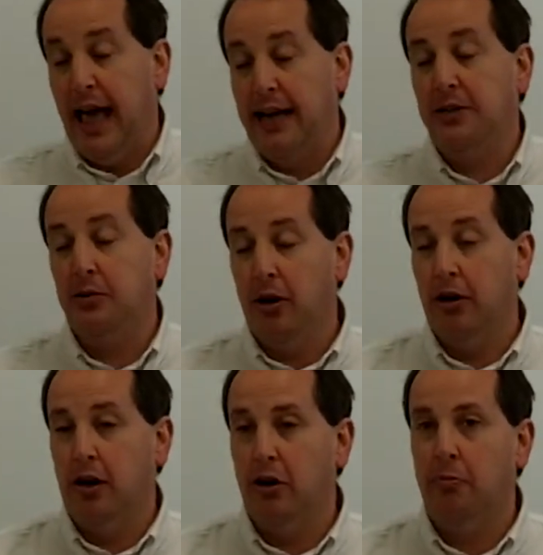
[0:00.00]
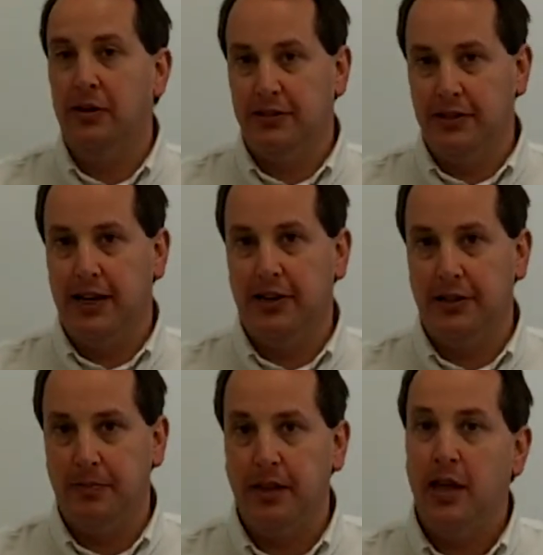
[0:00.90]
add to our whole
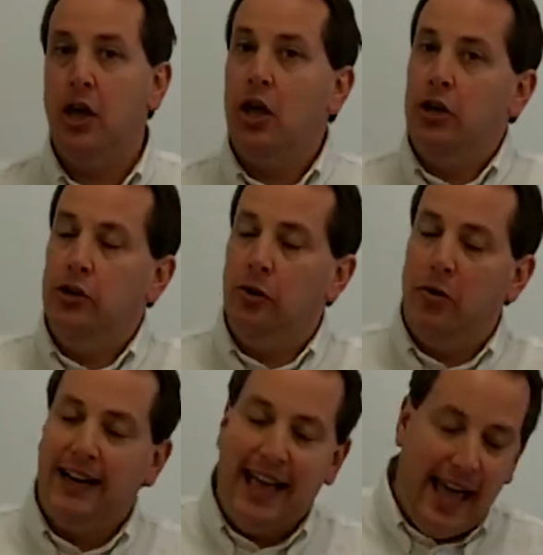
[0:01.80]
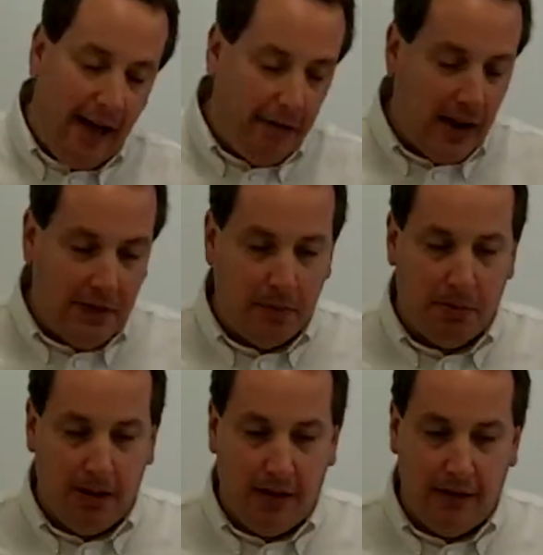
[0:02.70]
presentation. You don't want to ever
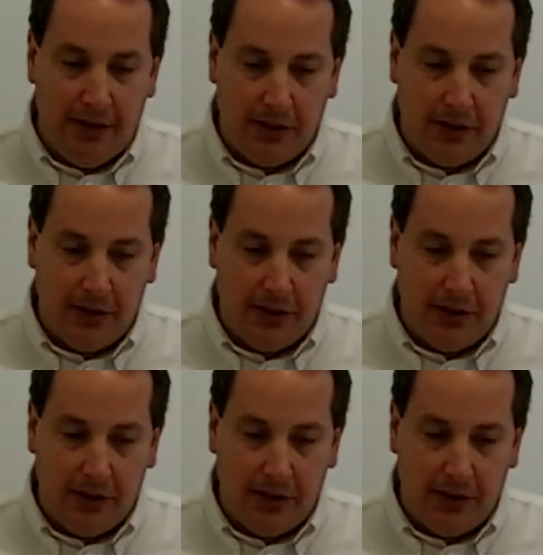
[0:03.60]
have a